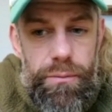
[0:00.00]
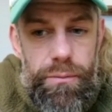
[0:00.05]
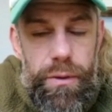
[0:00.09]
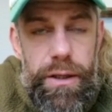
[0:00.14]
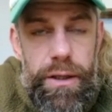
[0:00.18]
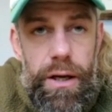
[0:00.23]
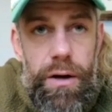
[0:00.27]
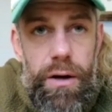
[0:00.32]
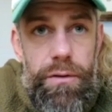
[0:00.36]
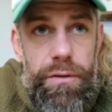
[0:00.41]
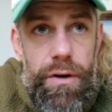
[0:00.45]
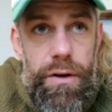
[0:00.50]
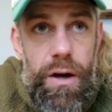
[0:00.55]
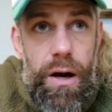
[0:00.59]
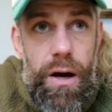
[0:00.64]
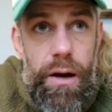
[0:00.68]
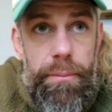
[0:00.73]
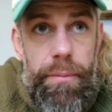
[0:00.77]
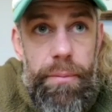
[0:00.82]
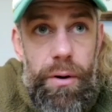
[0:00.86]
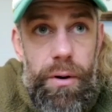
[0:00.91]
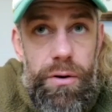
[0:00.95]
We know that
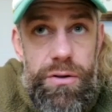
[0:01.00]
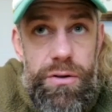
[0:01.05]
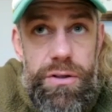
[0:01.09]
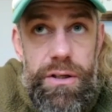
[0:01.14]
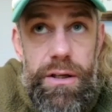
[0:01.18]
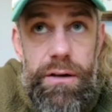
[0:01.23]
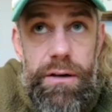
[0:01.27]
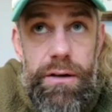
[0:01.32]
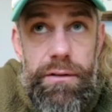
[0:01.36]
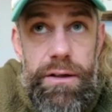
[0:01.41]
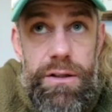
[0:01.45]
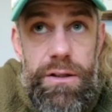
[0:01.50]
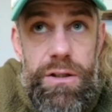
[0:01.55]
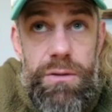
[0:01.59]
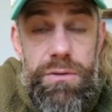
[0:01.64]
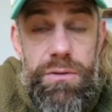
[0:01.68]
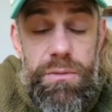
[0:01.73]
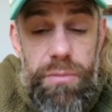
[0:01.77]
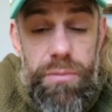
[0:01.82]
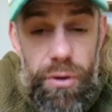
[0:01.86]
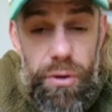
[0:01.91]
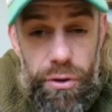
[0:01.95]
hypoxia in
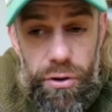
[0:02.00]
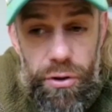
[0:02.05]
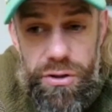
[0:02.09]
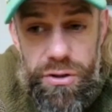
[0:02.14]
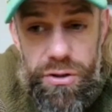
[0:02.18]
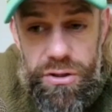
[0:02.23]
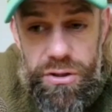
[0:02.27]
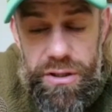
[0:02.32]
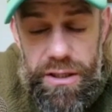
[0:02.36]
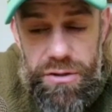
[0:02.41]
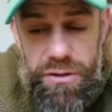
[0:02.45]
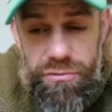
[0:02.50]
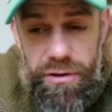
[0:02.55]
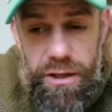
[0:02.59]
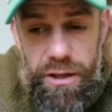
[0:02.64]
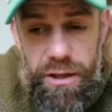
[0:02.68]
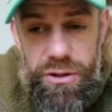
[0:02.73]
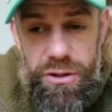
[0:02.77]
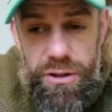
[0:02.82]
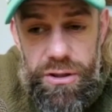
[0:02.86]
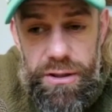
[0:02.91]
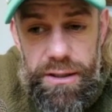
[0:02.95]
terms of blood oxygen
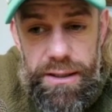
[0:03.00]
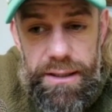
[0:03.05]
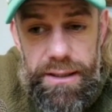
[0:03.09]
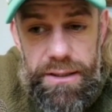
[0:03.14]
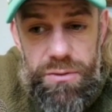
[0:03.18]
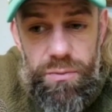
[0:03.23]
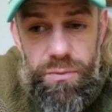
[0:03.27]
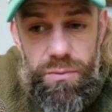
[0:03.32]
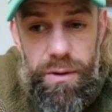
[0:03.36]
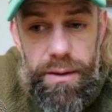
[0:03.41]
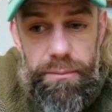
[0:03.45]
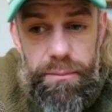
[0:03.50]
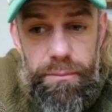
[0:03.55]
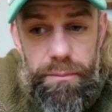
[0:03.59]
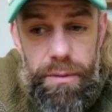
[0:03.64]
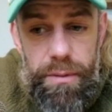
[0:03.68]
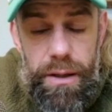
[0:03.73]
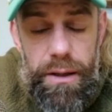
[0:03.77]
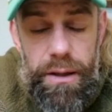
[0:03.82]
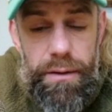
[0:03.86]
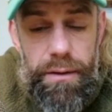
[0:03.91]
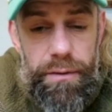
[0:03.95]
saturation is when